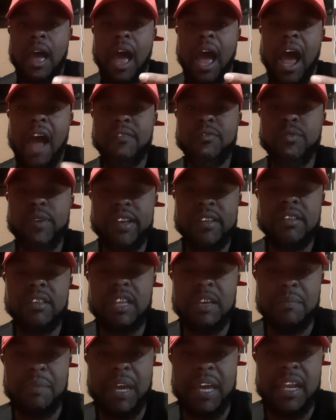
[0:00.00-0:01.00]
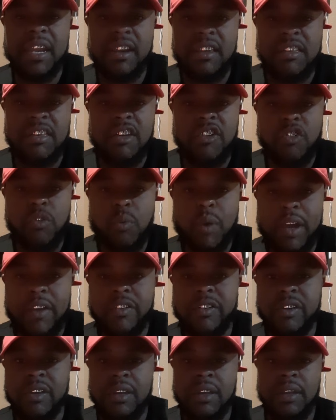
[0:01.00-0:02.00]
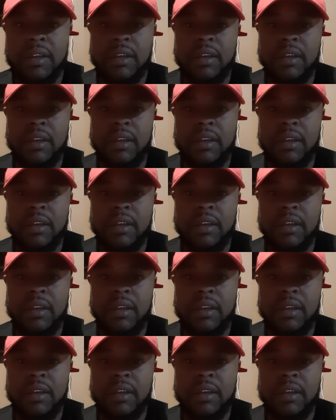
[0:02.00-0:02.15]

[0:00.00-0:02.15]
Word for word: I've recently been in a situation